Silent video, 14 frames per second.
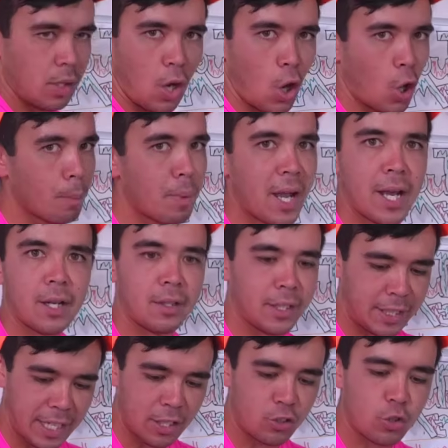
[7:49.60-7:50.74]
Arm
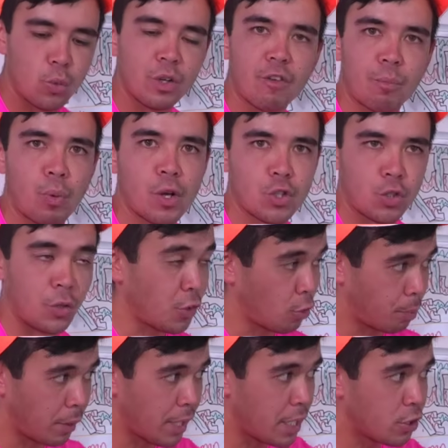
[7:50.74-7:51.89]
paddling gets you enough pressure on this
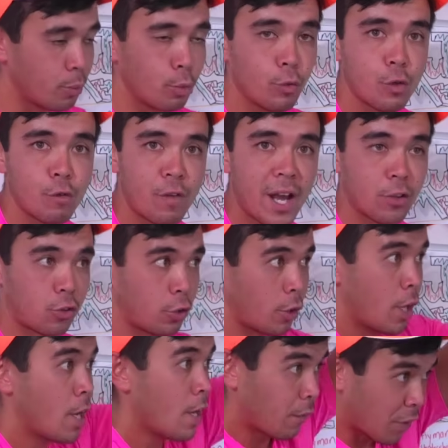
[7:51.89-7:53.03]
blade to move you
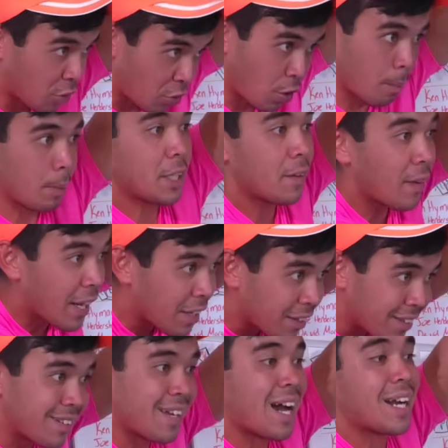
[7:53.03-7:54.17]
faster than somebody that is
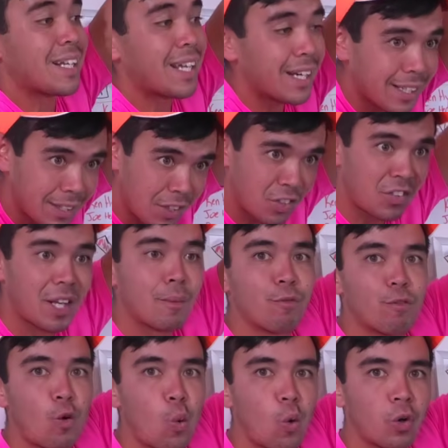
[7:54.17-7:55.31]
not getting the same
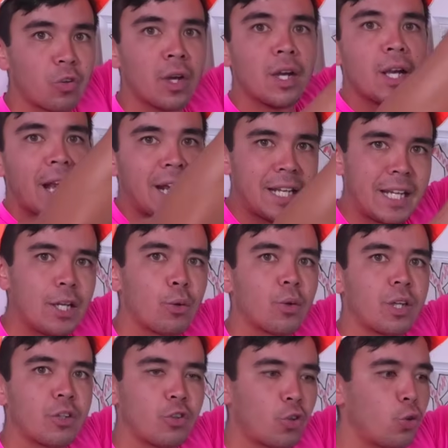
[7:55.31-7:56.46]
force
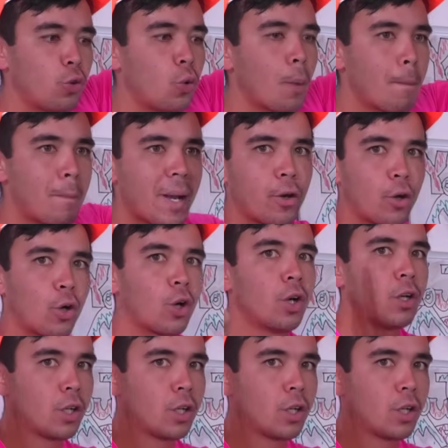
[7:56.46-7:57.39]
adhering to better